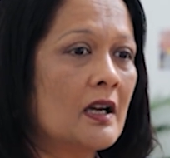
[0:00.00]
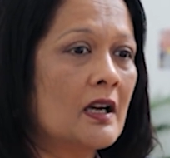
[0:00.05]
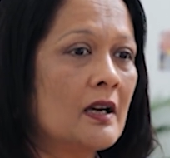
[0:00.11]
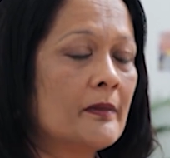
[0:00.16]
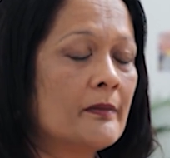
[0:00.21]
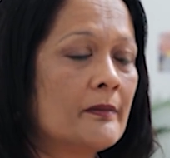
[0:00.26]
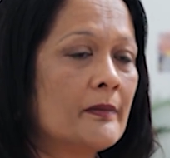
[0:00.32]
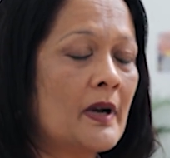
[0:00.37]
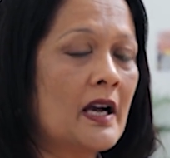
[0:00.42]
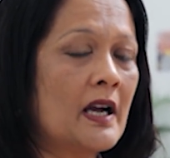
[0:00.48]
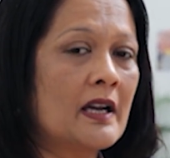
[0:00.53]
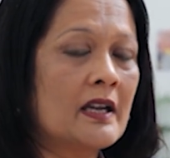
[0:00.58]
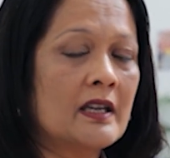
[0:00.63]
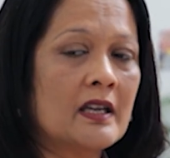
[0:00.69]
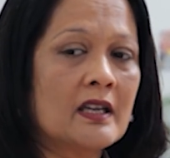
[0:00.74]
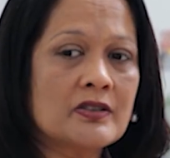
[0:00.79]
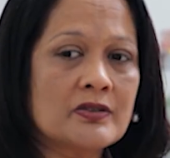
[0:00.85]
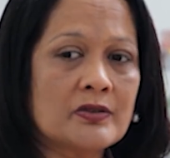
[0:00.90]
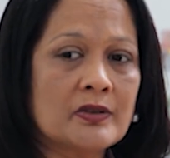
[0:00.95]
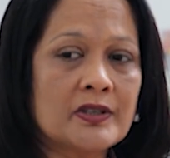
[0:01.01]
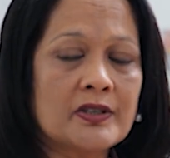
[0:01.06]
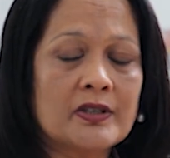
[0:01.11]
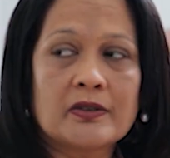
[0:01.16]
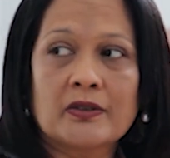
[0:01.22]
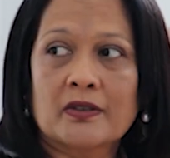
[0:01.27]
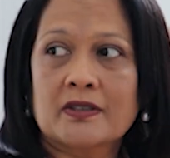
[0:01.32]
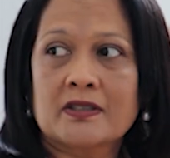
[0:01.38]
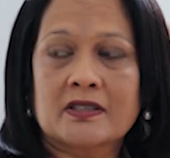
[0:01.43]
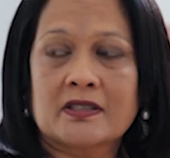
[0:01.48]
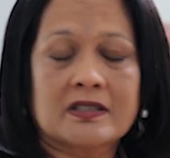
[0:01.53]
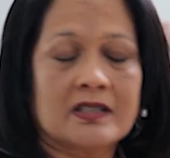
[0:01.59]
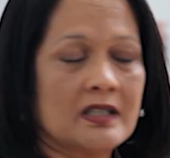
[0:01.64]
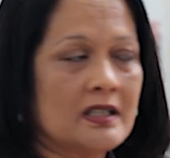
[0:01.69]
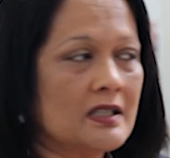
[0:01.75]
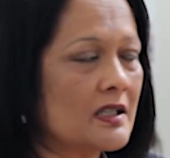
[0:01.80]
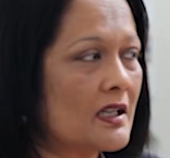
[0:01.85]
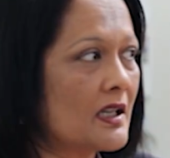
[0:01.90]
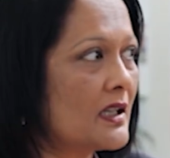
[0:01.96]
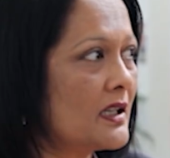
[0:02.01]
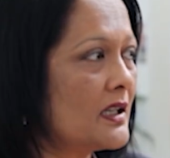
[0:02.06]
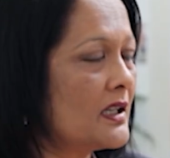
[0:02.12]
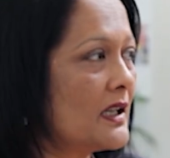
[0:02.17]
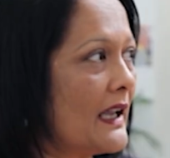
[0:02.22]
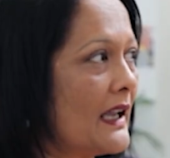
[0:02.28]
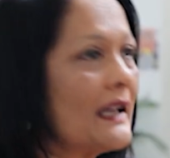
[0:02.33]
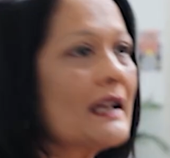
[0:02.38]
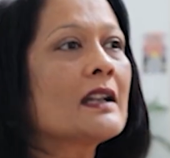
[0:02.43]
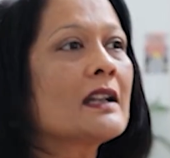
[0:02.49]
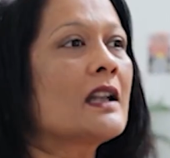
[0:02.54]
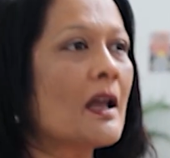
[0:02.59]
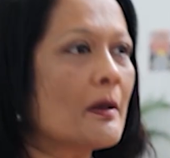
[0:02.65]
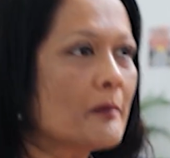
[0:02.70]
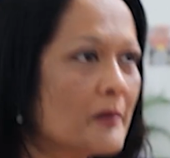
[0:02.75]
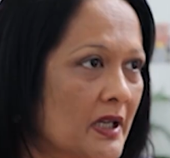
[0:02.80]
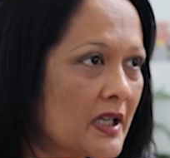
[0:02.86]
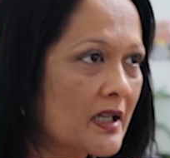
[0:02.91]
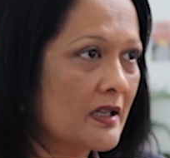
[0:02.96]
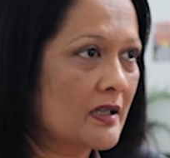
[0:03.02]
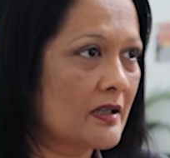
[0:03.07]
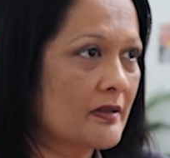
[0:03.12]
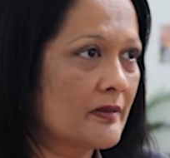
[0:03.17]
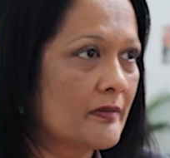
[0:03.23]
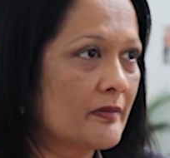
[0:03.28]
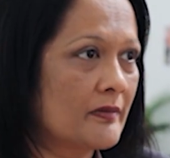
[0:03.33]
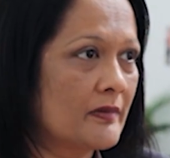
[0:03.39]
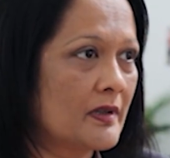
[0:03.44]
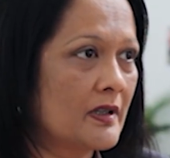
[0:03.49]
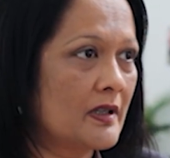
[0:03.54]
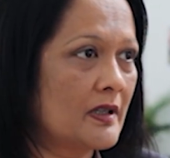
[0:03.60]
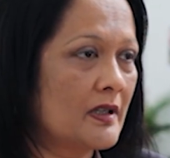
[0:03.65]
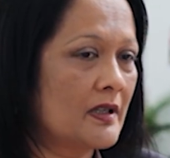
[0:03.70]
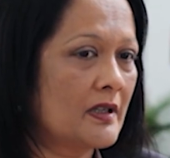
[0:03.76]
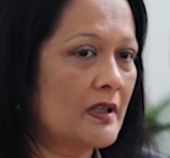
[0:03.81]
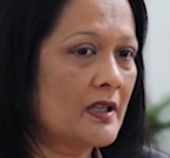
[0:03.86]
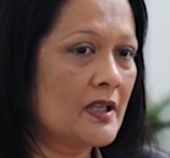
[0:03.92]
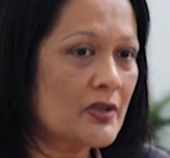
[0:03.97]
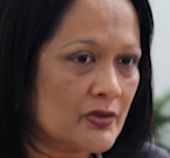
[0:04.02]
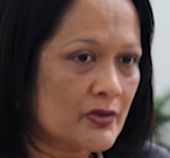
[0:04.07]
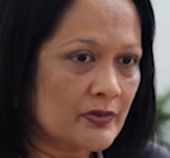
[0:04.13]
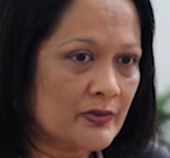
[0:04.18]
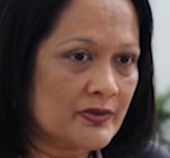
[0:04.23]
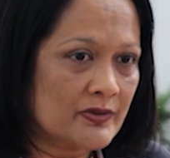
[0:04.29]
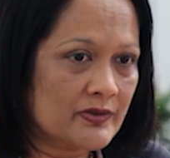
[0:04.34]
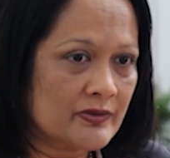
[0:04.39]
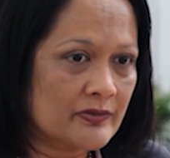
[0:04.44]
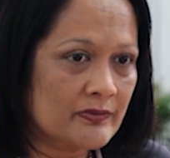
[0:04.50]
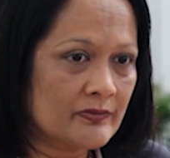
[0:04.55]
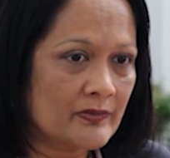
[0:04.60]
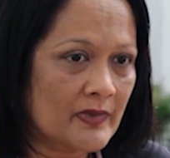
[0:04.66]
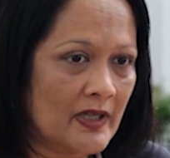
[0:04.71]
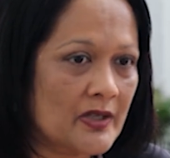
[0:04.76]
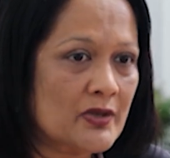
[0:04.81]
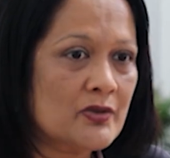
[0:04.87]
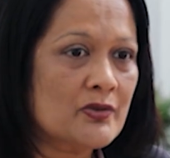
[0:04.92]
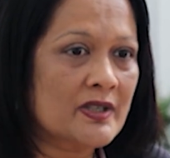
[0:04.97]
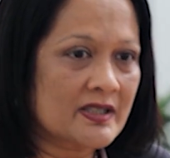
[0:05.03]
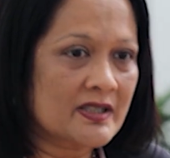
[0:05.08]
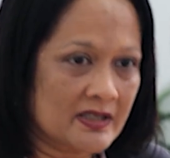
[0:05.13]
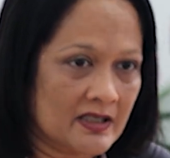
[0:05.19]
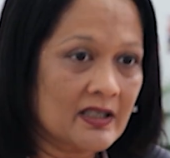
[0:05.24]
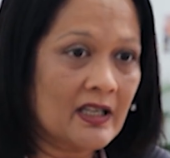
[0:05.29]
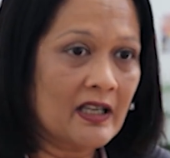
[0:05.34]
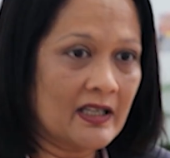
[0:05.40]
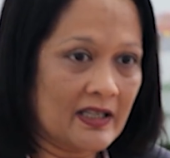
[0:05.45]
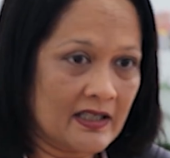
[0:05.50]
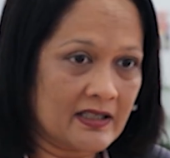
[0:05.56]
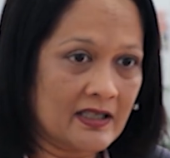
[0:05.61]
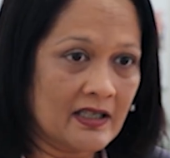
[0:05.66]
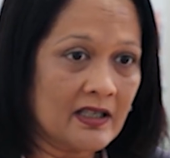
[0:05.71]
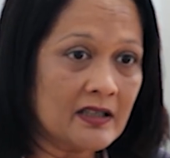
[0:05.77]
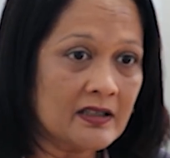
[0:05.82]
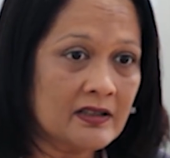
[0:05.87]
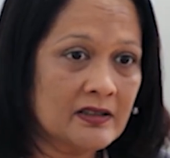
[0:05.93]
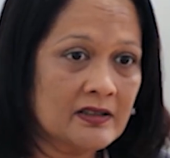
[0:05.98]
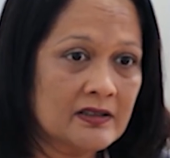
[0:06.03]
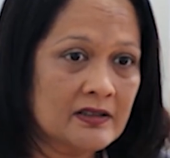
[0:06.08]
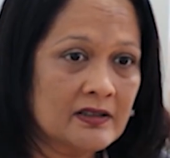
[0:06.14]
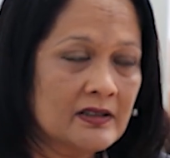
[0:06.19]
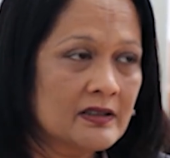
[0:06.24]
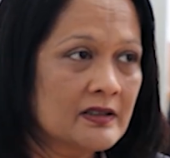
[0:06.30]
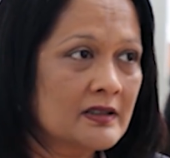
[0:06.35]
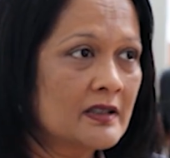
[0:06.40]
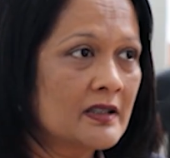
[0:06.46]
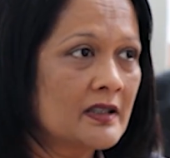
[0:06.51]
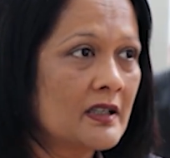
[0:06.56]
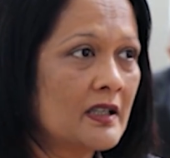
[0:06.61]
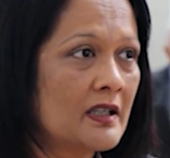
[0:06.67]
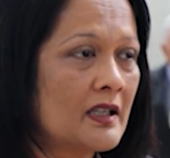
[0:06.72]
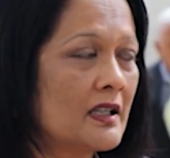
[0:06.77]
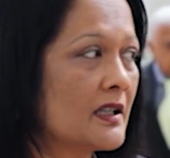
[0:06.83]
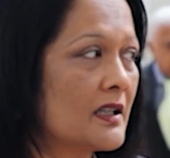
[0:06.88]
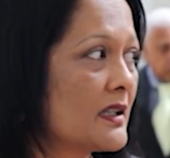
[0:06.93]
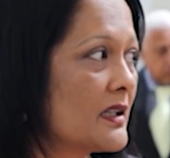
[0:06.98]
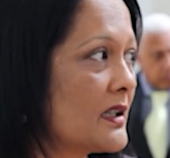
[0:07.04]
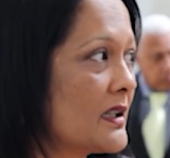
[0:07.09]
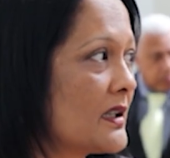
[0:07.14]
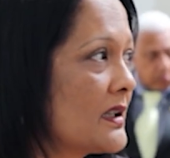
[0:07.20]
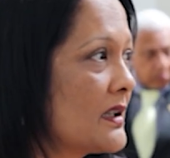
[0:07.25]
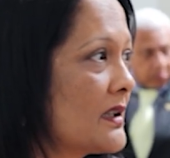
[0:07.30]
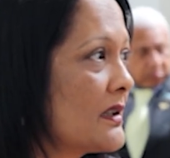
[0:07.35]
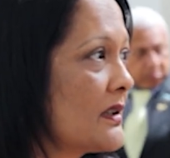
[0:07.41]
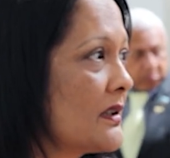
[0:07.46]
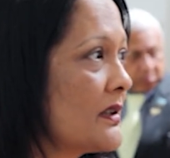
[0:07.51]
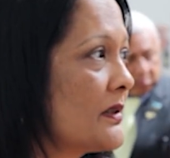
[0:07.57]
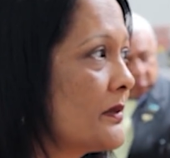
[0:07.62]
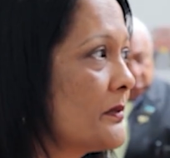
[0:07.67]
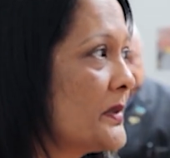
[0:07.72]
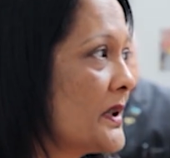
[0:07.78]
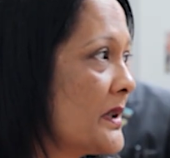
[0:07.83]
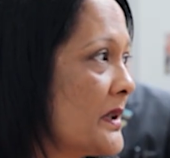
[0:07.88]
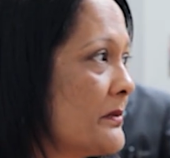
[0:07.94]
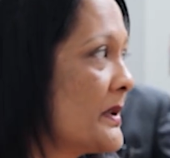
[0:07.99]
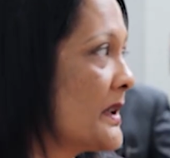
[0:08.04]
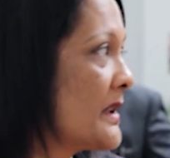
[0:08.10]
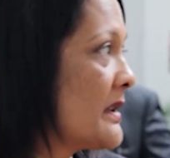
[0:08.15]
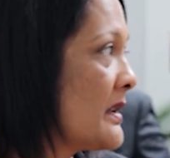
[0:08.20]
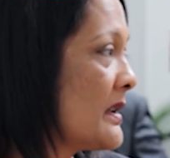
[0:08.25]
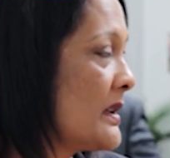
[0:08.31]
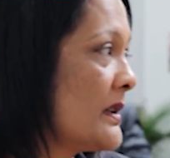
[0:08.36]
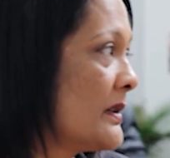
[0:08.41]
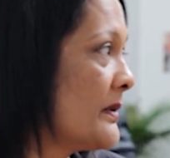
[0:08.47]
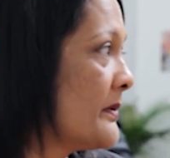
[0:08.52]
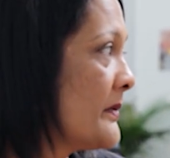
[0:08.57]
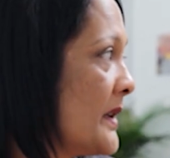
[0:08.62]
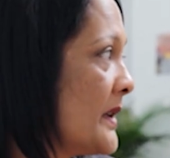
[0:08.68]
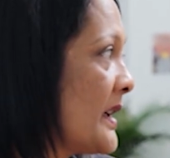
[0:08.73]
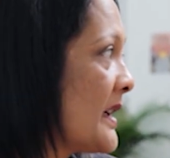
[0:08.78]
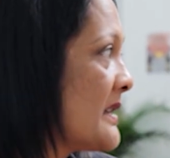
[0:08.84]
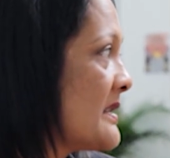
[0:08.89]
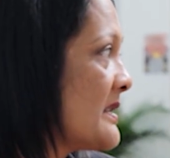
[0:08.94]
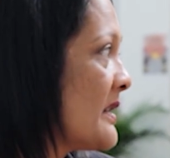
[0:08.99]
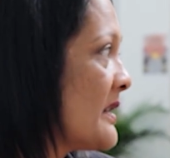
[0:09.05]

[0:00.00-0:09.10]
I actually did not see any academic issues addressed in the letter, and like I